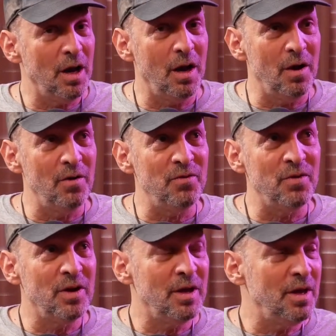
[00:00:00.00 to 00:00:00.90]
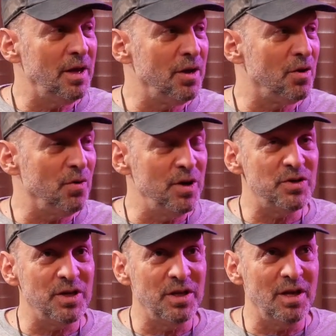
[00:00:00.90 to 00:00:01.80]
of
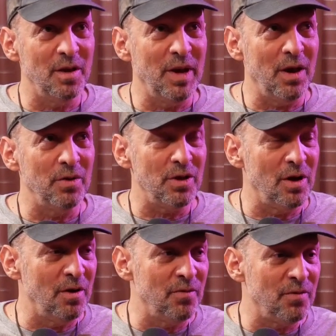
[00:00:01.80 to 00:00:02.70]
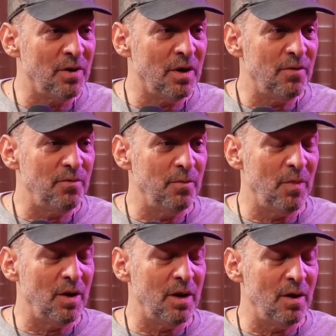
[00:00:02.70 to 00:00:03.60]
increasing the amount of
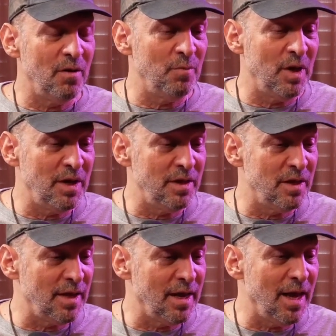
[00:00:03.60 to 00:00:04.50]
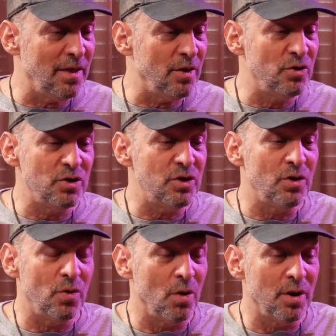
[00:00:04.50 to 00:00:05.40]
money that they get. They're just
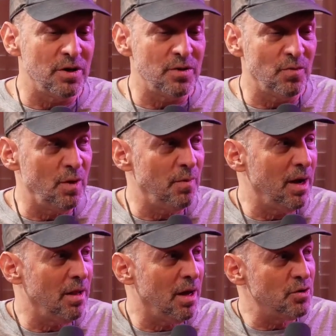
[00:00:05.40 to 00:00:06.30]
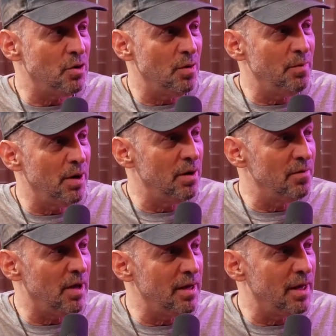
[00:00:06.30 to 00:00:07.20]
an organism with a biological
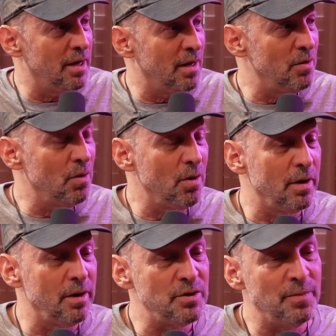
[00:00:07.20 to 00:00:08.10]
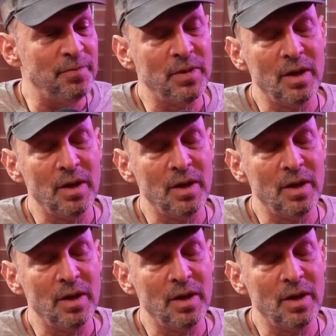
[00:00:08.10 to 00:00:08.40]
imperative like any other organism.